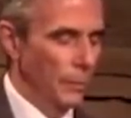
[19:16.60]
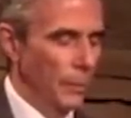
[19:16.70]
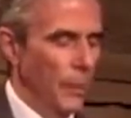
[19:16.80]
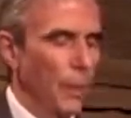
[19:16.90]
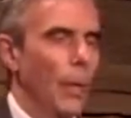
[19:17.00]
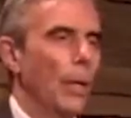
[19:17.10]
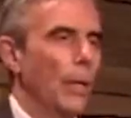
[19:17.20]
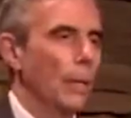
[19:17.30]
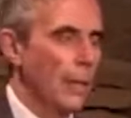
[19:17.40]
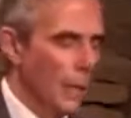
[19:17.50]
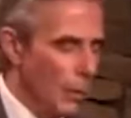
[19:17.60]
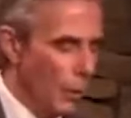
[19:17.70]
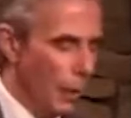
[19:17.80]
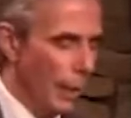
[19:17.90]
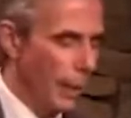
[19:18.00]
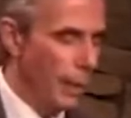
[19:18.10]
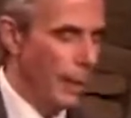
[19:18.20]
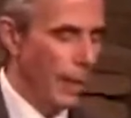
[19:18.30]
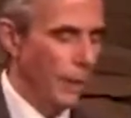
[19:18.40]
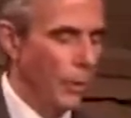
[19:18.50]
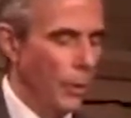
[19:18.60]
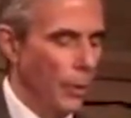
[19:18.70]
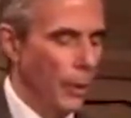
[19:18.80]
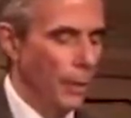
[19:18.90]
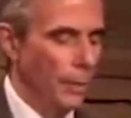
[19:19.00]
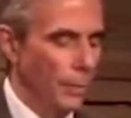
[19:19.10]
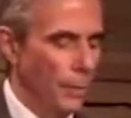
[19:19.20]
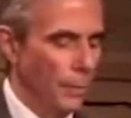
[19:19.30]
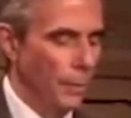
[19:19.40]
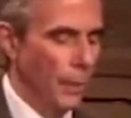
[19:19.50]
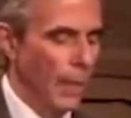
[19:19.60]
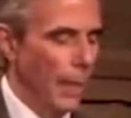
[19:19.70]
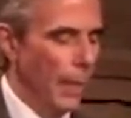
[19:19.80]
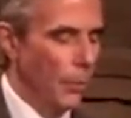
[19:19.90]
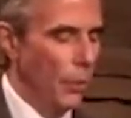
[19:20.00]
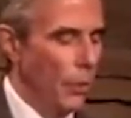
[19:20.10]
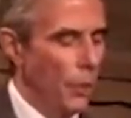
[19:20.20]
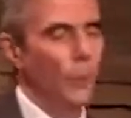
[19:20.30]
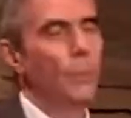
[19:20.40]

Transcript: You can continually connect to it. And as you do,